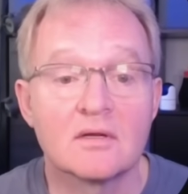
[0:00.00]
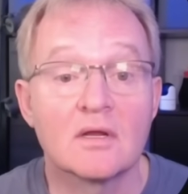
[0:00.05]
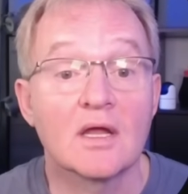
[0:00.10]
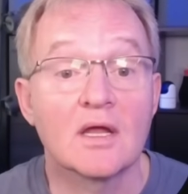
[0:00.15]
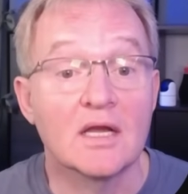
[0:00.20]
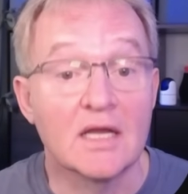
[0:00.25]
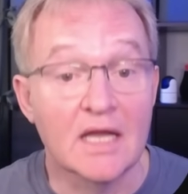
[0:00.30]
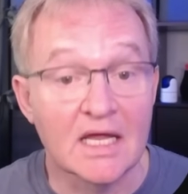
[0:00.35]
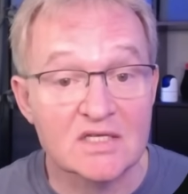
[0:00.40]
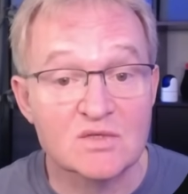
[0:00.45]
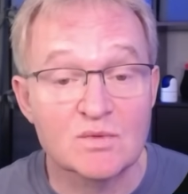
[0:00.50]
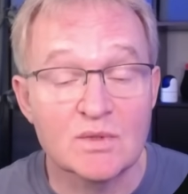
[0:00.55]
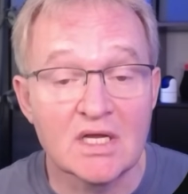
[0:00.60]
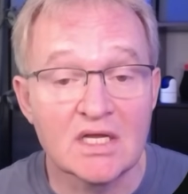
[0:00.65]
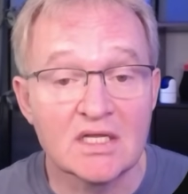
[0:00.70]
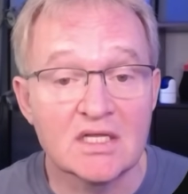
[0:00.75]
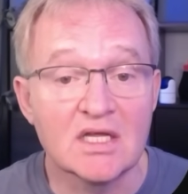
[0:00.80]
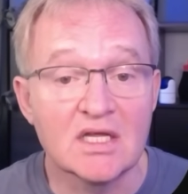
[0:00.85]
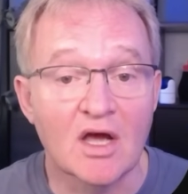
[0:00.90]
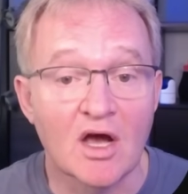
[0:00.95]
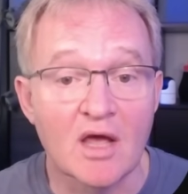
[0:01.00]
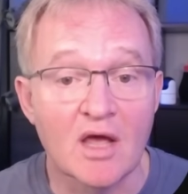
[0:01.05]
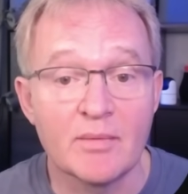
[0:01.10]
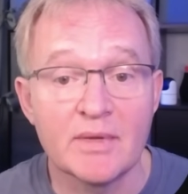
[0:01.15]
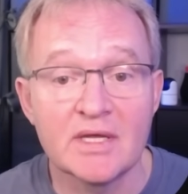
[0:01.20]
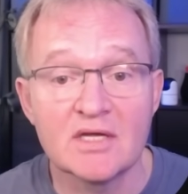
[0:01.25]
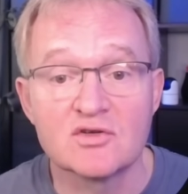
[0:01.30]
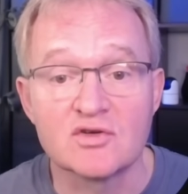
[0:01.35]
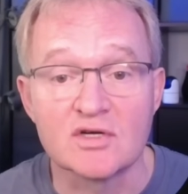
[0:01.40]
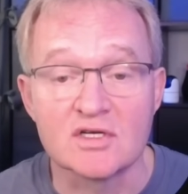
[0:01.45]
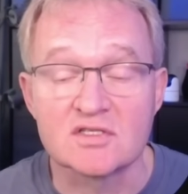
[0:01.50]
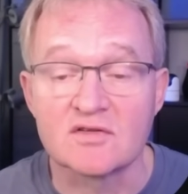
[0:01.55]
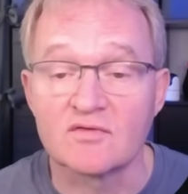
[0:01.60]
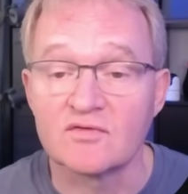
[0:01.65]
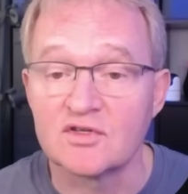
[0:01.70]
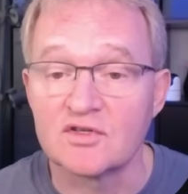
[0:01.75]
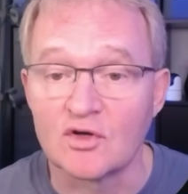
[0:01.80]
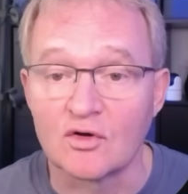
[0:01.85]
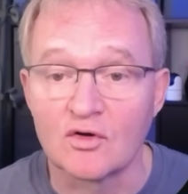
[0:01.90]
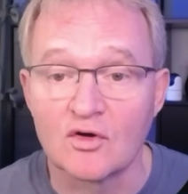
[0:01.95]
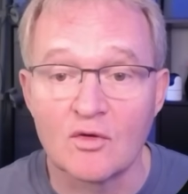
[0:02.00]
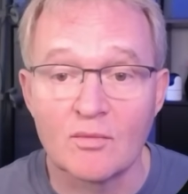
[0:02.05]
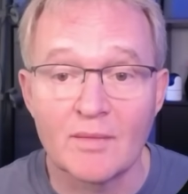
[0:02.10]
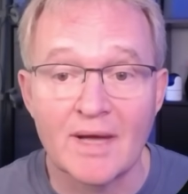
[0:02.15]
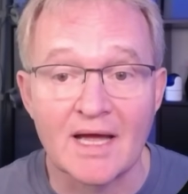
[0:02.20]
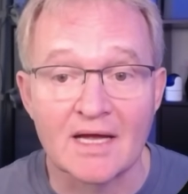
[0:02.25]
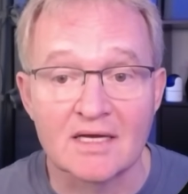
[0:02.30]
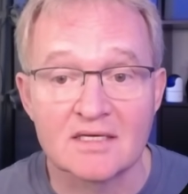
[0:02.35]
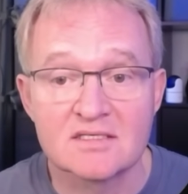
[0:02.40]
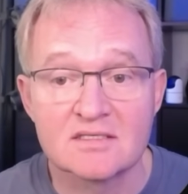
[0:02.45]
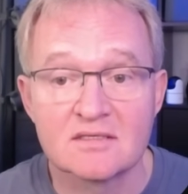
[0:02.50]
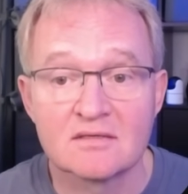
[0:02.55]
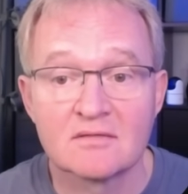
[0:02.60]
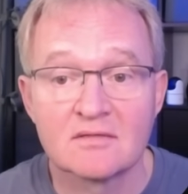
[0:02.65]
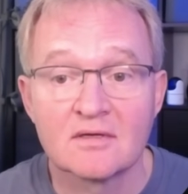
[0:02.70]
Next, we need the IP address of the Dongle Max.